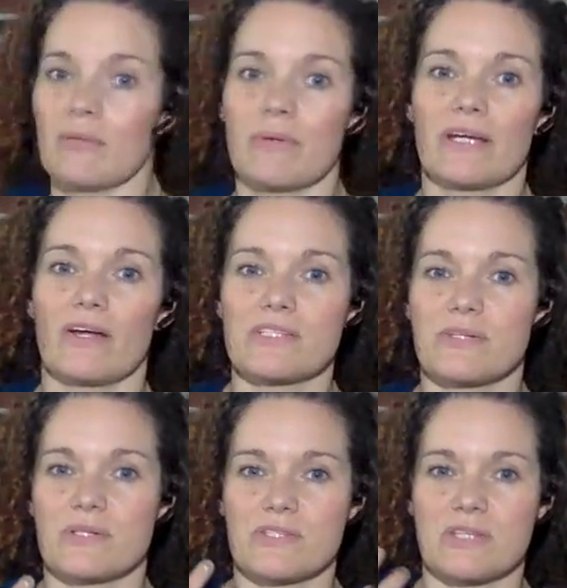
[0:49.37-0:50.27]
But it
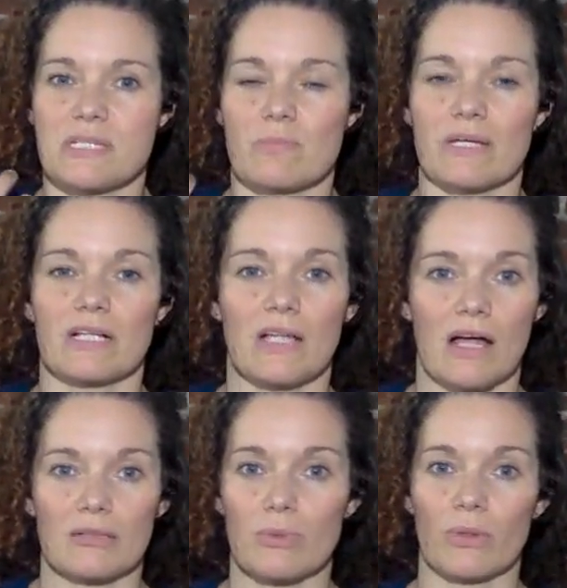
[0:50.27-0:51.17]
also is just a big
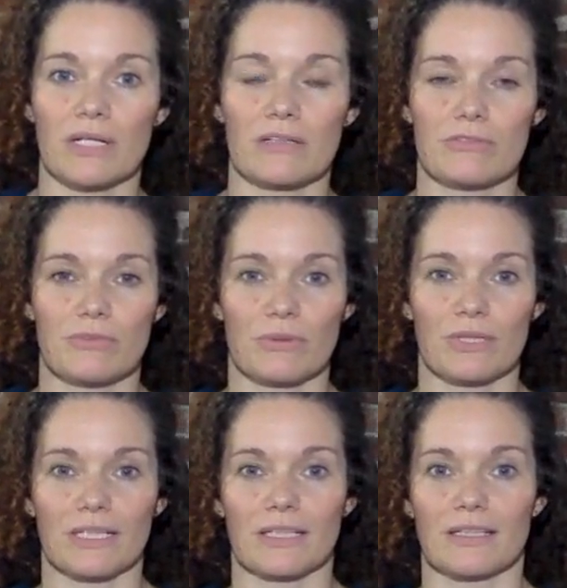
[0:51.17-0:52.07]
clog point
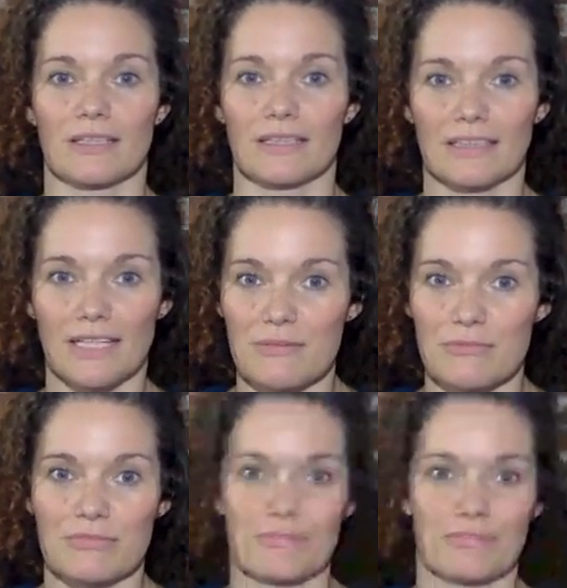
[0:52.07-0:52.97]
for lymph,